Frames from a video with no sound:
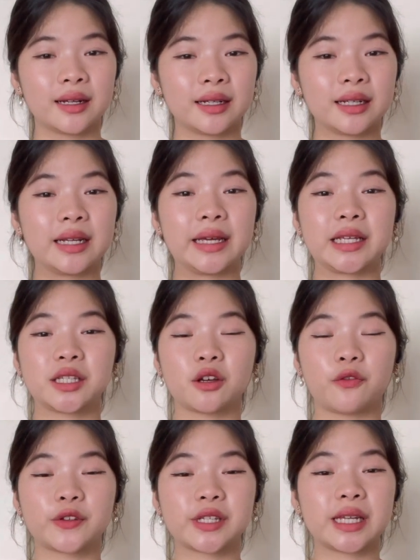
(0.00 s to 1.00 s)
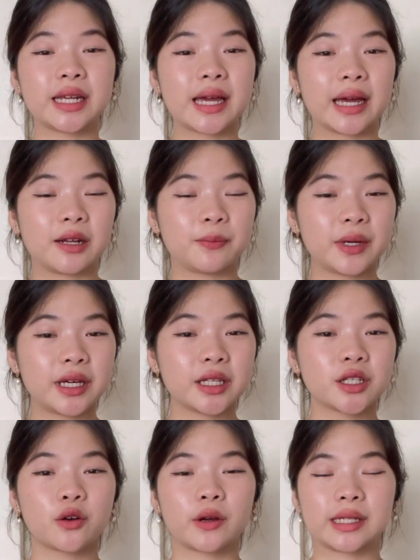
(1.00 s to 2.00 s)
The days of sitting at a
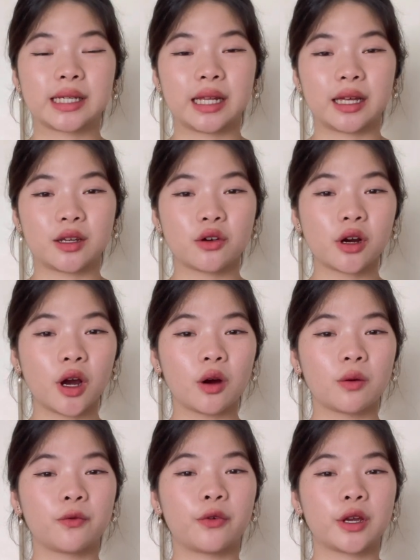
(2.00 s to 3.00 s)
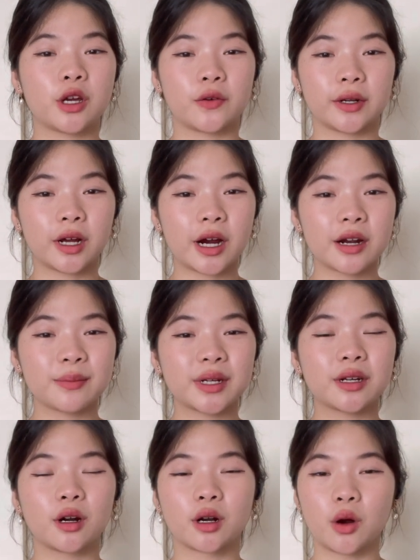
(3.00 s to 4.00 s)
beach or sitting in your home for your
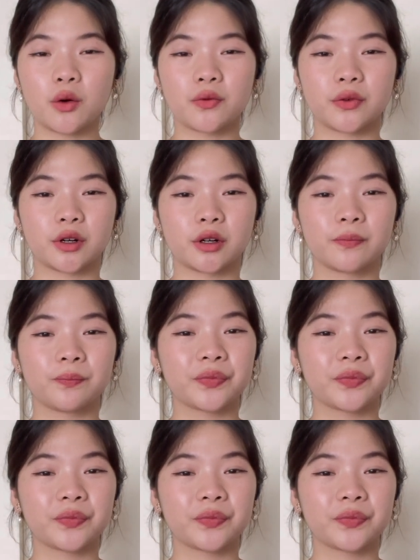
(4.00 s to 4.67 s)
retirement are over,